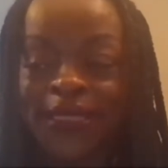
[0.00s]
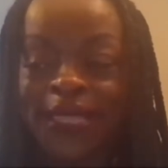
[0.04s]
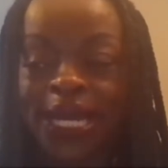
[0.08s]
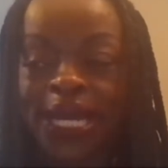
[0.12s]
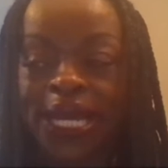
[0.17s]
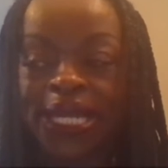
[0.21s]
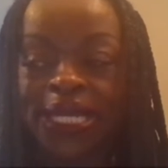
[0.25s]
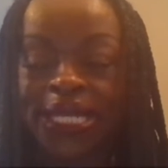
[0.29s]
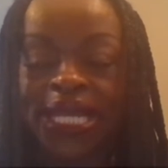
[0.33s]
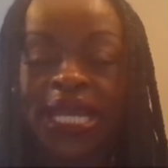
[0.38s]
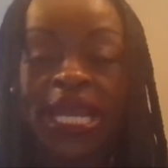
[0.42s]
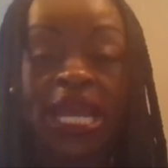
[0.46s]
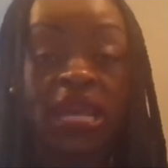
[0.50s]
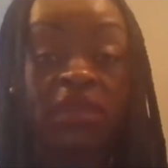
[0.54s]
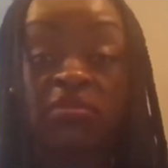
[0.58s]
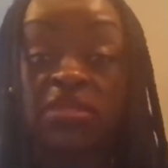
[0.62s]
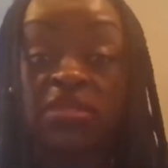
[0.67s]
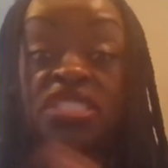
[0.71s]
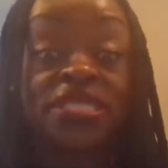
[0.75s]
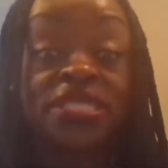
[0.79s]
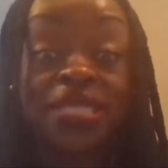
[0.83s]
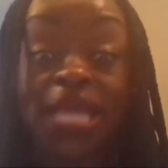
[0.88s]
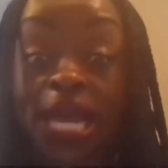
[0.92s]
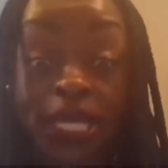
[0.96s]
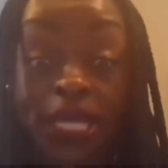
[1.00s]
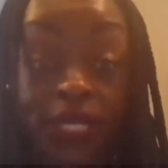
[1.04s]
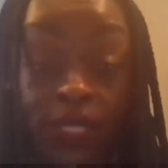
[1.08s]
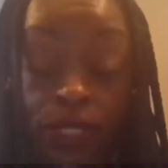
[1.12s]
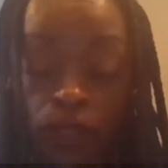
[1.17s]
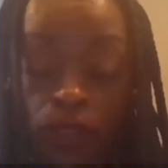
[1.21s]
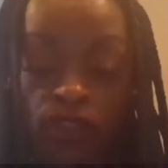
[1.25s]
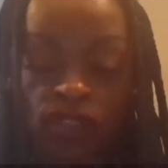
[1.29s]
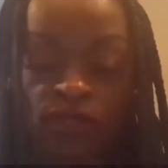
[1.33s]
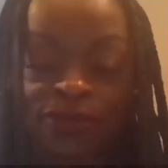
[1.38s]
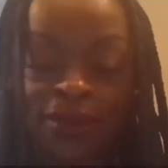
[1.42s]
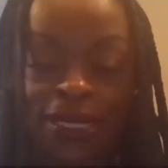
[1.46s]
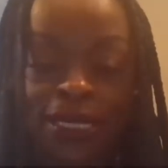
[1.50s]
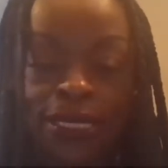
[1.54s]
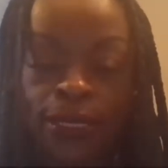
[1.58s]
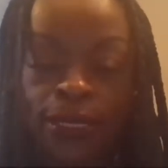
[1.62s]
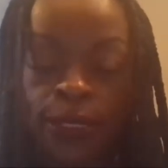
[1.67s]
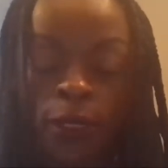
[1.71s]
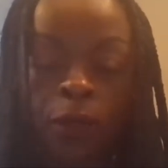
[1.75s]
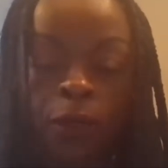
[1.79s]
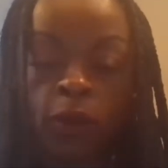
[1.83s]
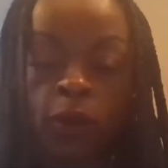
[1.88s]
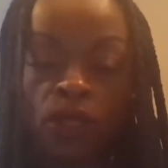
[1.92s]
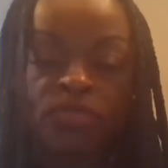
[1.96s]
he thought he had misdiagnosed
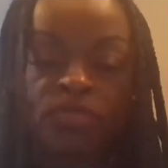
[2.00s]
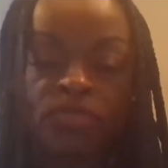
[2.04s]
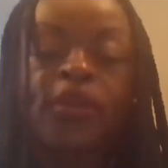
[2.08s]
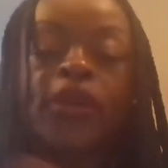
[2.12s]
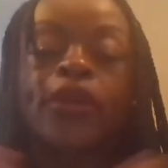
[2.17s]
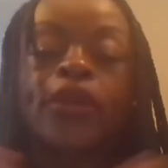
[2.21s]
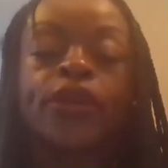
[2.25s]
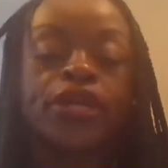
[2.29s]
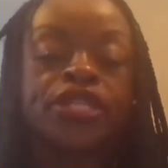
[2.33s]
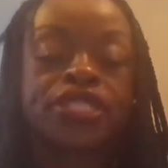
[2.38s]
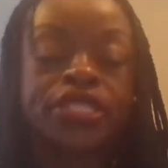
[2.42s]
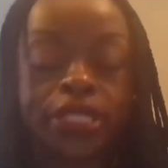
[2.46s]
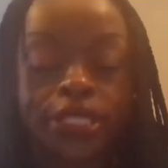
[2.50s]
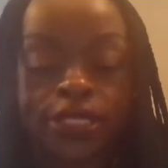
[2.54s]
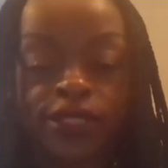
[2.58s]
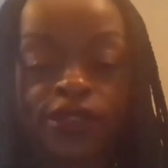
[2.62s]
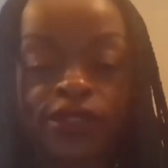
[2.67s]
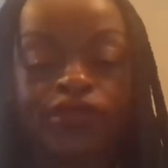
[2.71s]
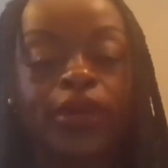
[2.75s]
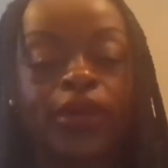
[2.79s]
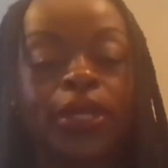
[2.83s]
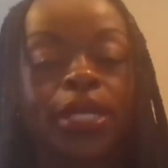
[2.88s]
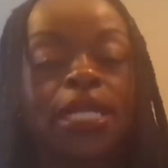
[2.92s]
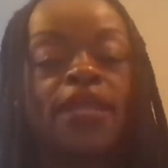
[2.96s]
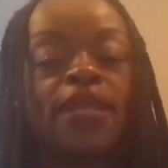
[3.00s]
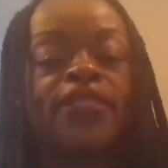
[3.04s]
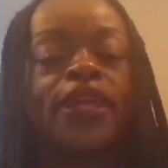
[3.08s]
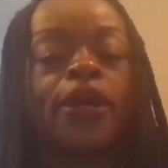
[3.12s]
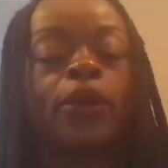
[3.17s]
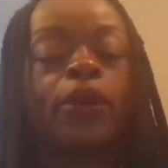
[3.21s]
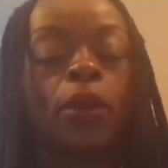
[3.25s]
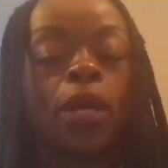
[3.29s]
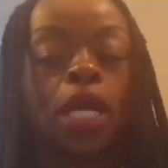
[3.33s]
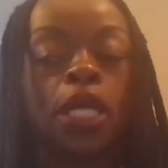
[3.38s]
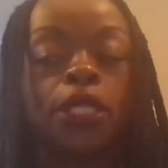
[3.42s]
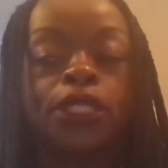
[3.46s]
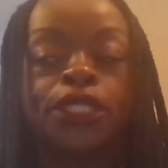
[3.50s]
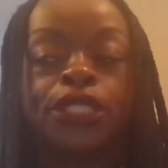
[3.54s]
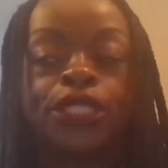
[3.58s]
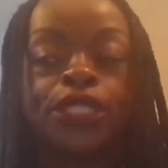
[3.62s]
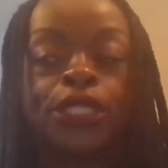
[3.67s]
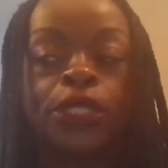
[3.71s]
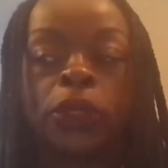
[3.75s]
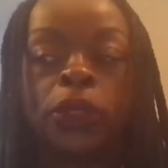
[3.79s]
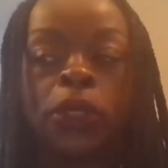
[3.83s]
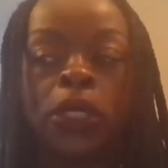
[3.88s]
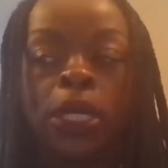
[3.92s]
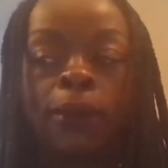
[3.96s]
me with paranoid schizophrenia. I thought, well, you
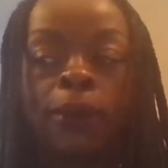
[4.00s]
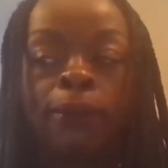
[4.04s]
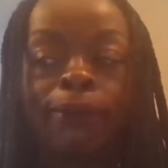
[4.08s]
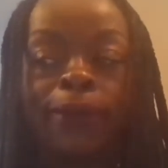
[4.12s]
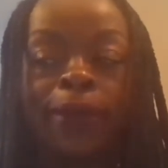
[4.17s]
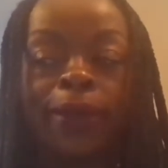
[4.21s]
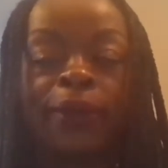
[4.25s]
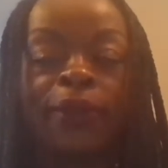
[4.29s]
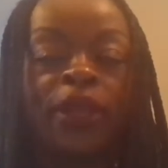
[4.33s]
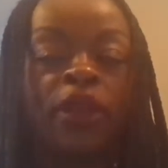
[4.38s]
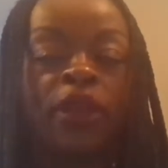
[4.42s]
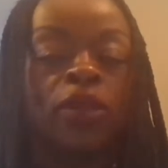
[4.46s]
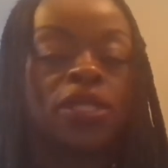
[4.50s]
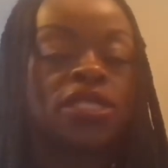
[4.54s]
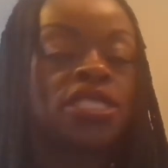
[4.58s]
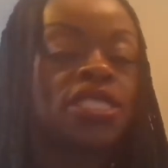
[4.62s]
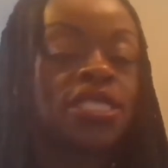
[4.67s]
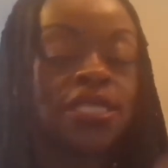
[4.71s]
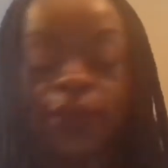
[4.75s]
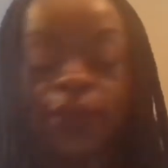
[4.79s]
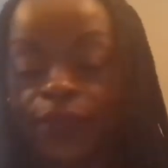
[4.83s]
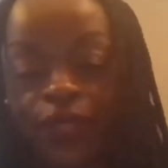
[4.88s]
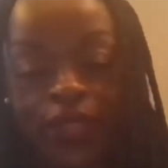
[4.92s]
know, maybe it was